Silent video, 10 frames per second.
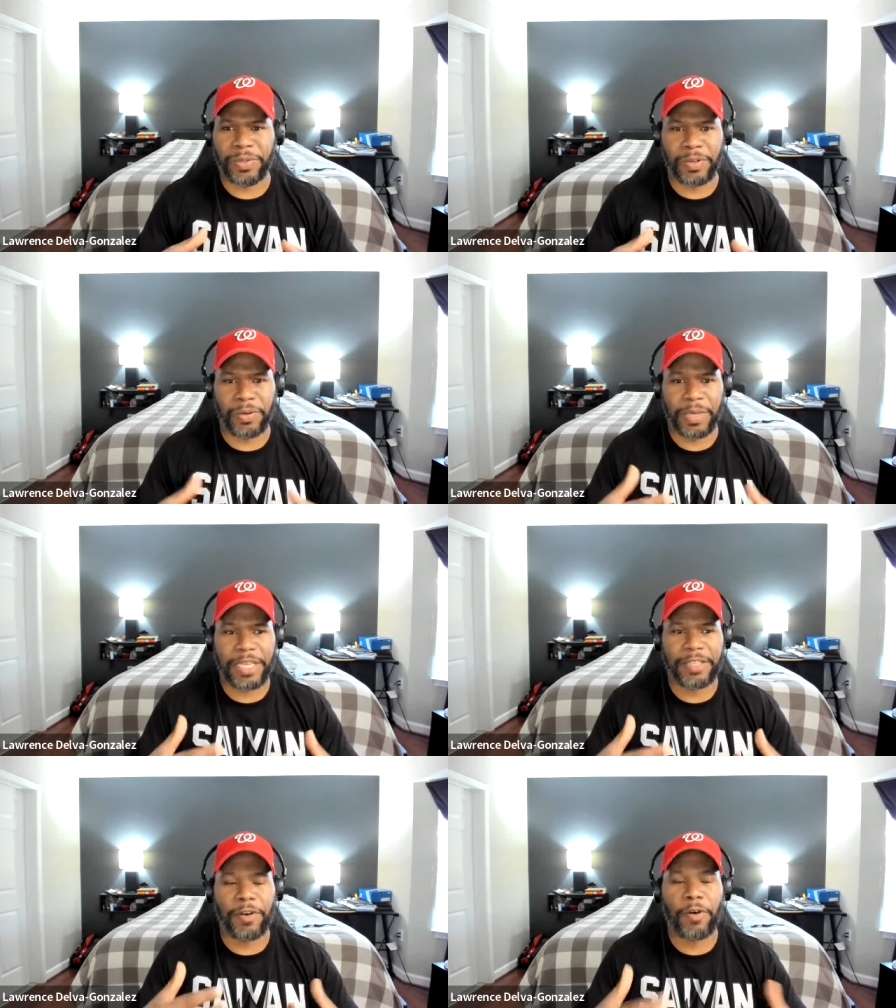you know,
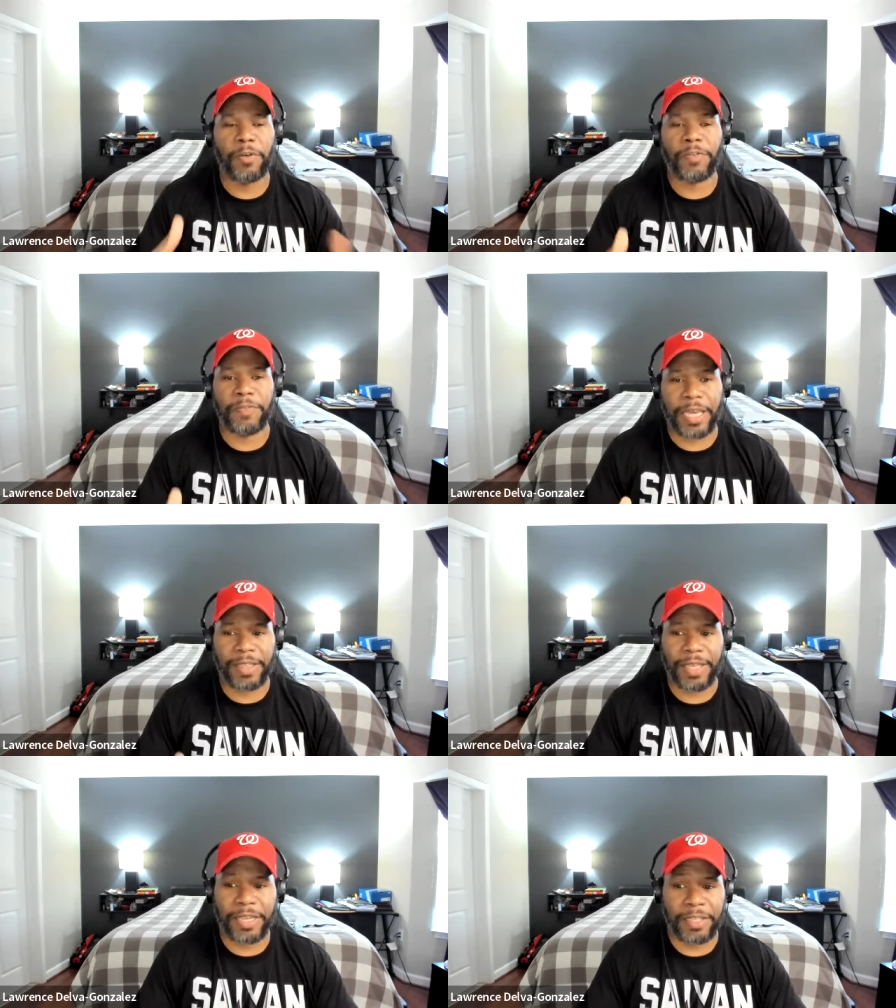his own
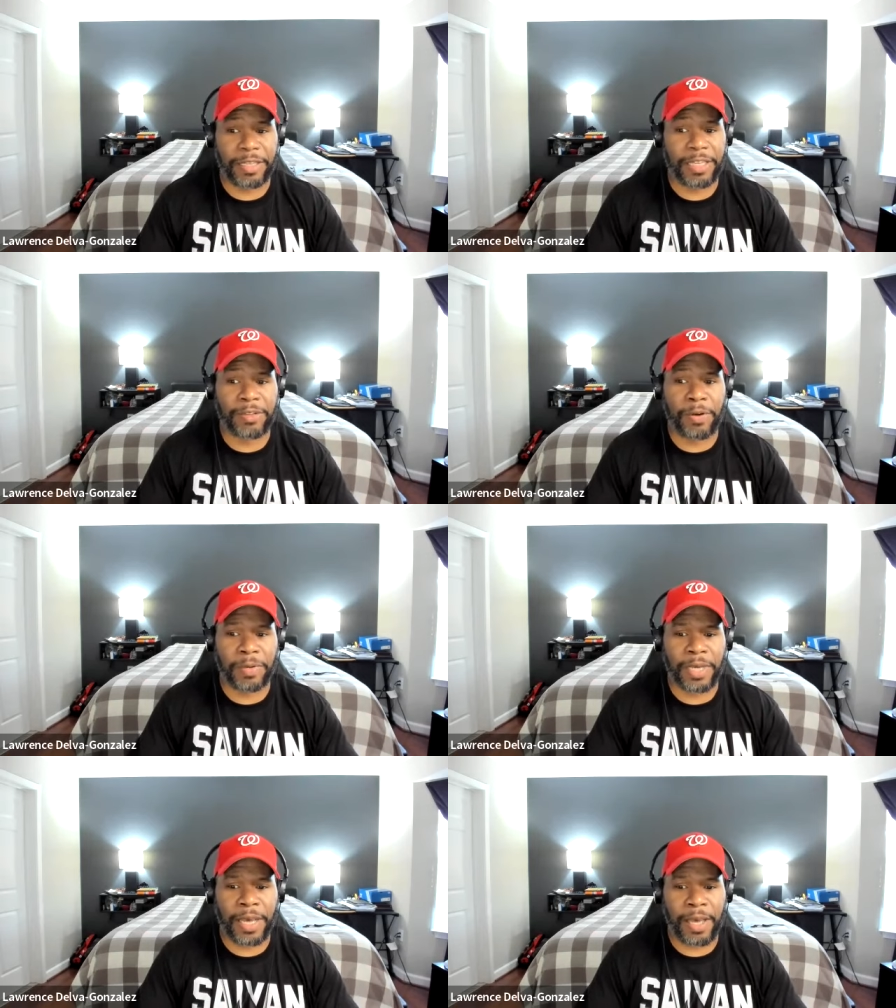faith and in his
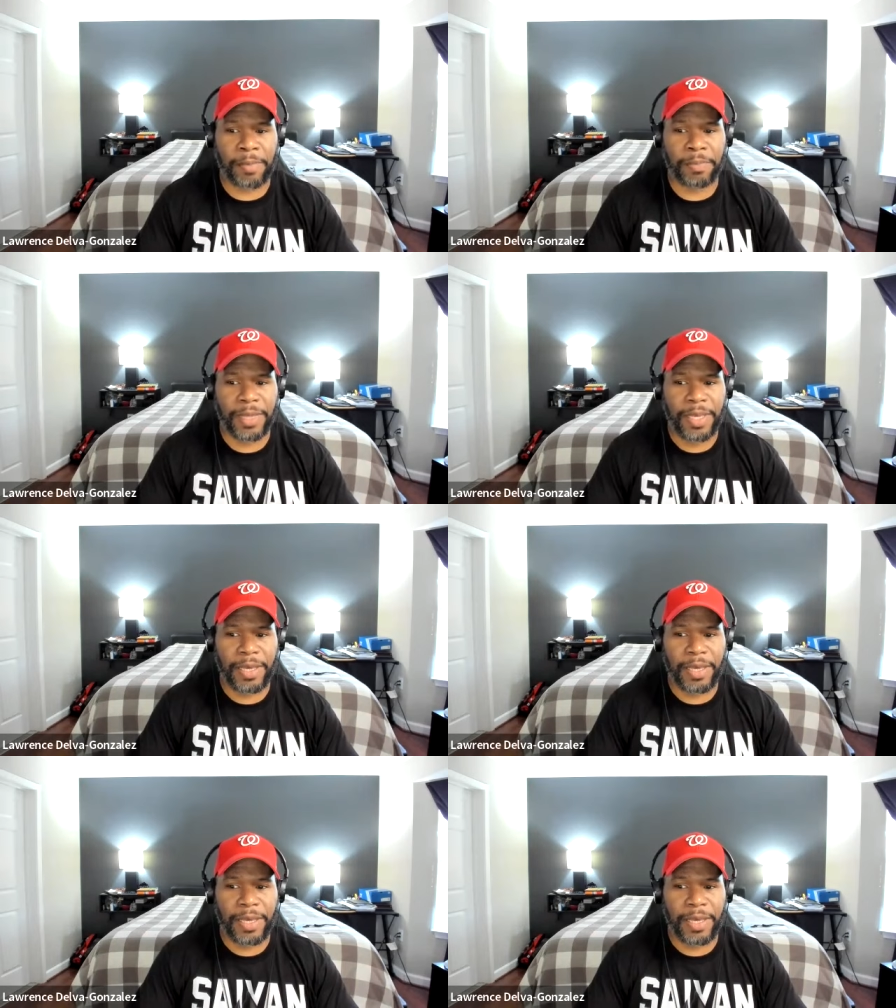own um,